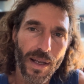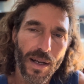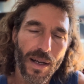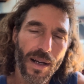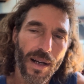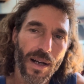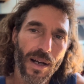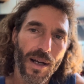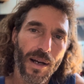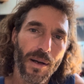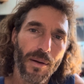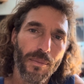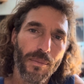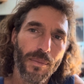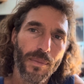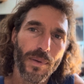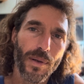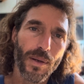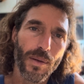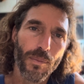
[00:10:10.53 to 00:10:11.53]

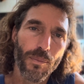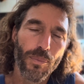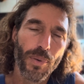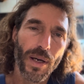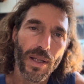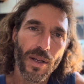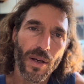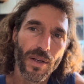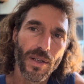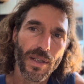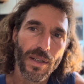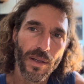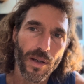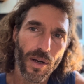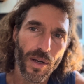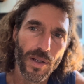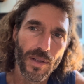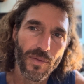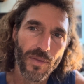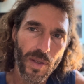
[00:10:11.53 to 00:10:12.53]
But
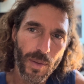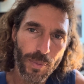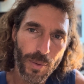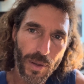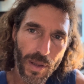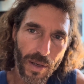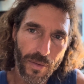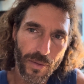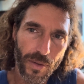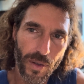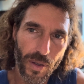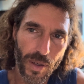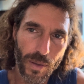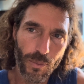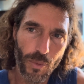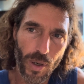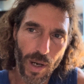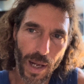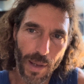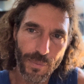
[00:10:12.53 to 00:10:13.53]
on a deeper level, on a
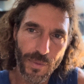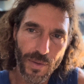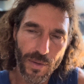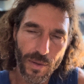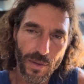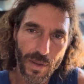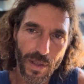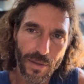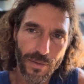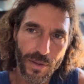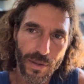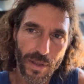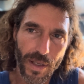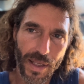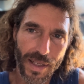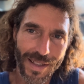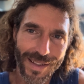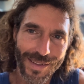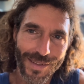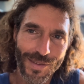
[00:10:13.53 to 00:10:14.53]
more absolute level,
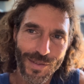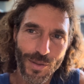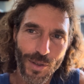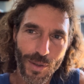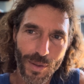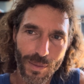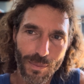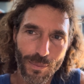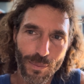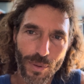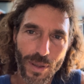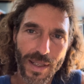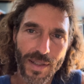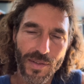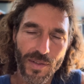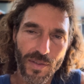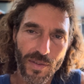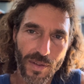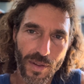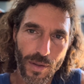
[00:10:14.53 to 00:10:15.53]
and in certain
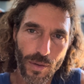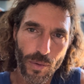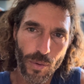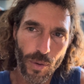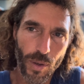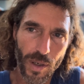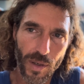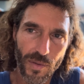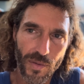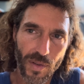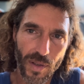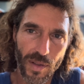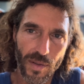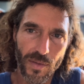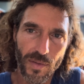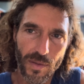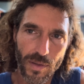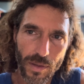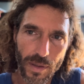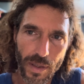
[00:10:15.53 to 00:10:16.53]
places in the Course,
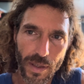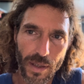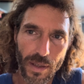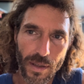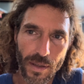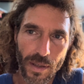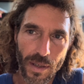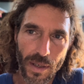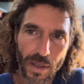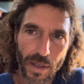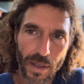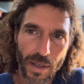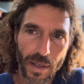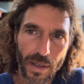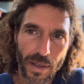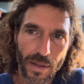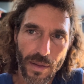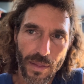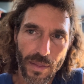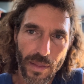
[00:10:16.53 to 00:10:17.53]
it's clear
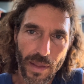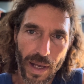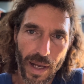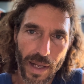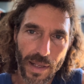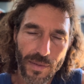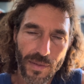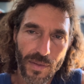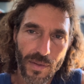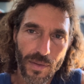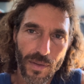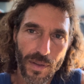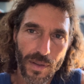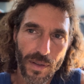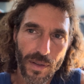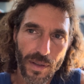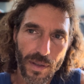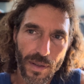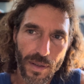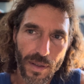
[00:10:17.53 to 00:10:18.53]
that
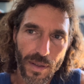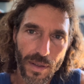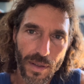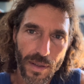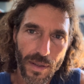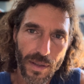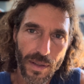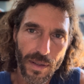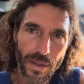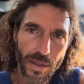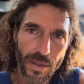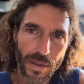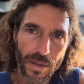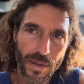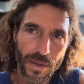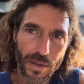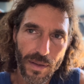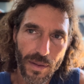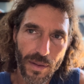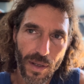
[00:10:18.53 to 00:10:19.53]

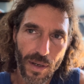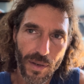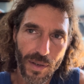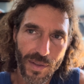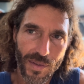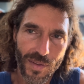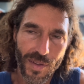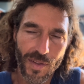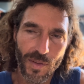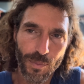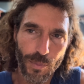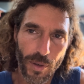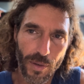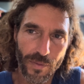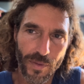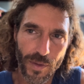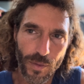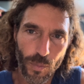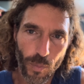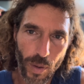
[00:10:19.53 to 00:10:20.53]
there is this
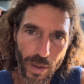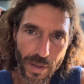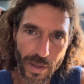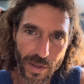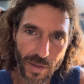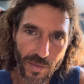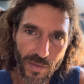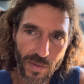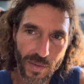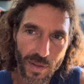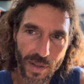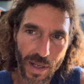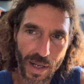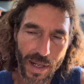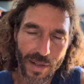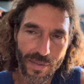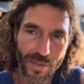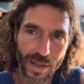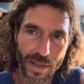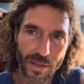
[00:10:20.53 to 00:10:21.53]
perfect oneness,
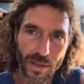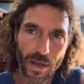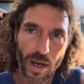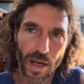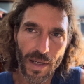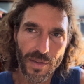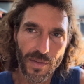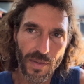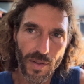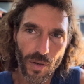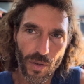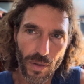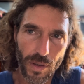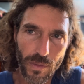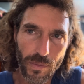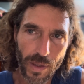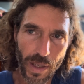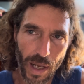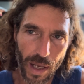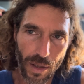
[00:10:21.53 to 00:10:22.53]
and God is the only
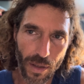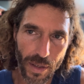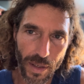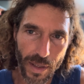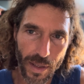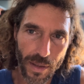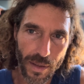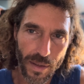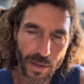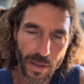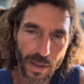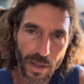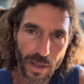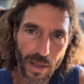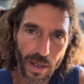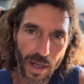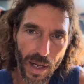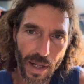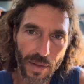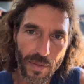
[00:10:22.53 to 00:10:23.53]
reality,
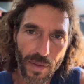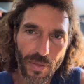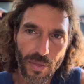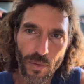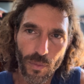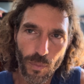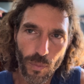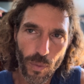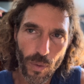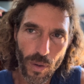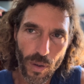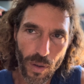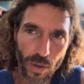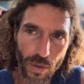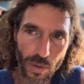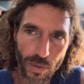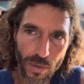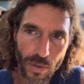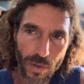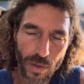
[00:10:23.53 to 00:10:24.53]
and that the
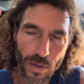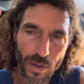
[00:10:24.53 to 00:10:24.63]
world